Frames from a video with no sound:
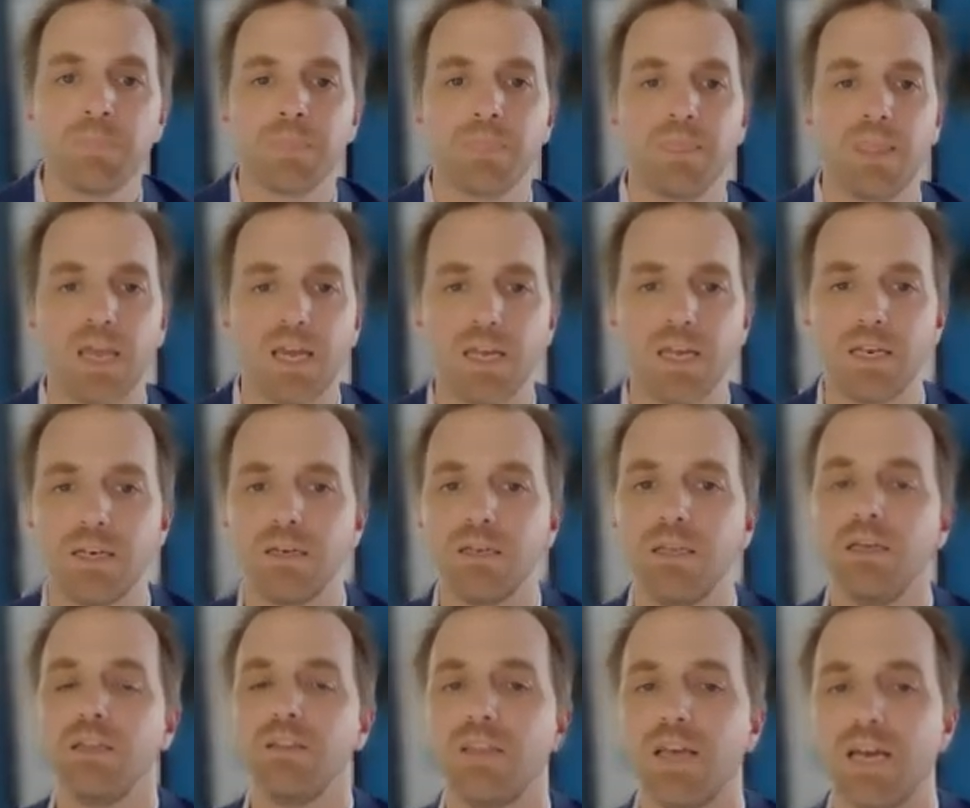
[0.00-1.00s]
then
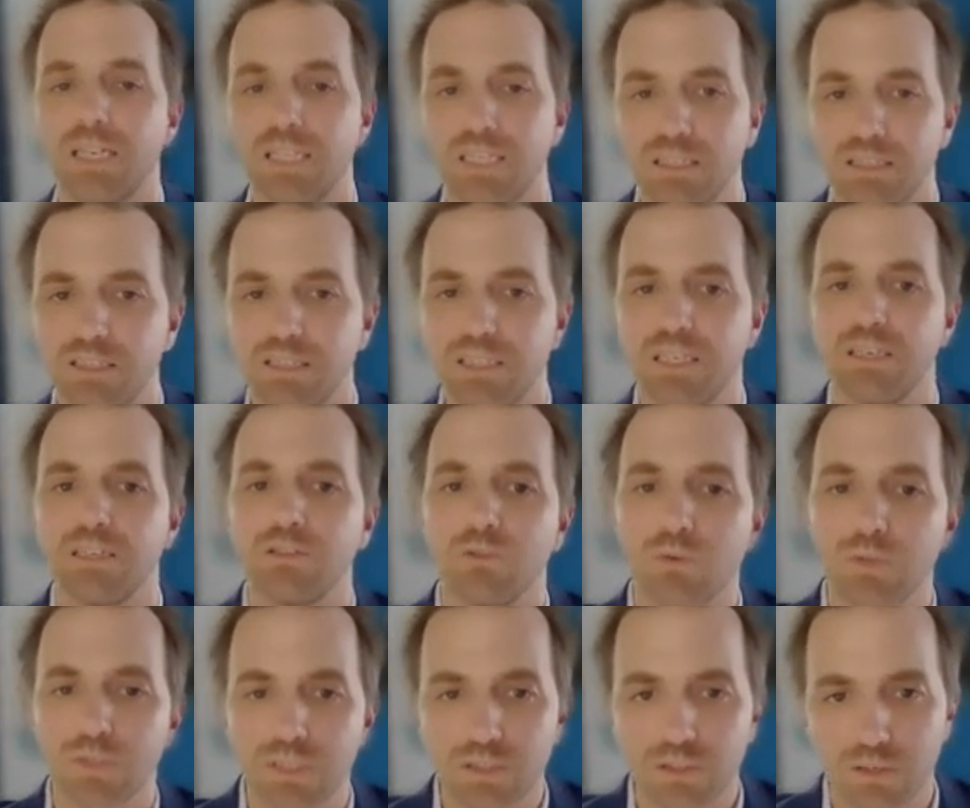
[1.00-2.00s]
that entity is
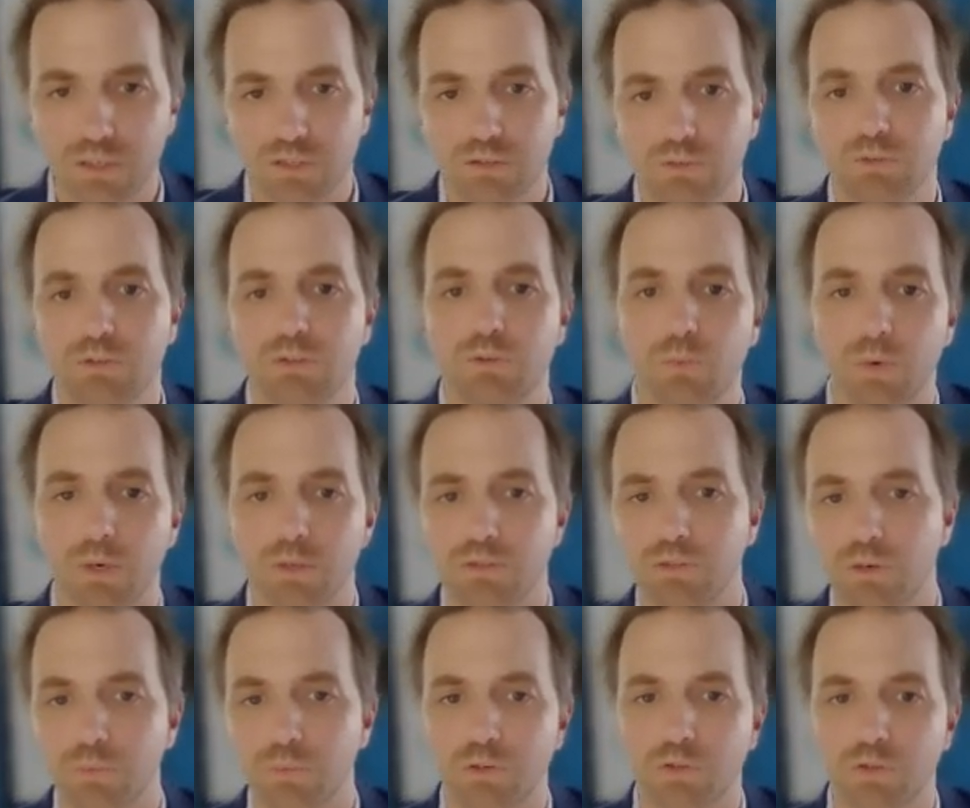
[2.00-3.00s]
not entitled to the
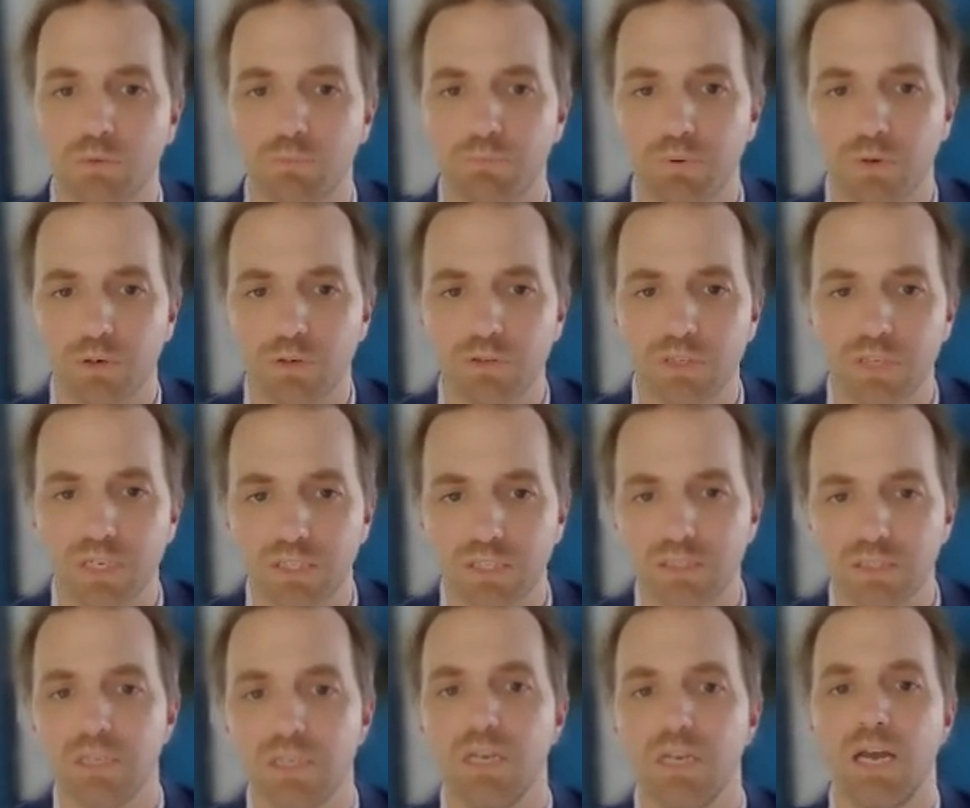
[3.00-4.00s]
one-stop shop process,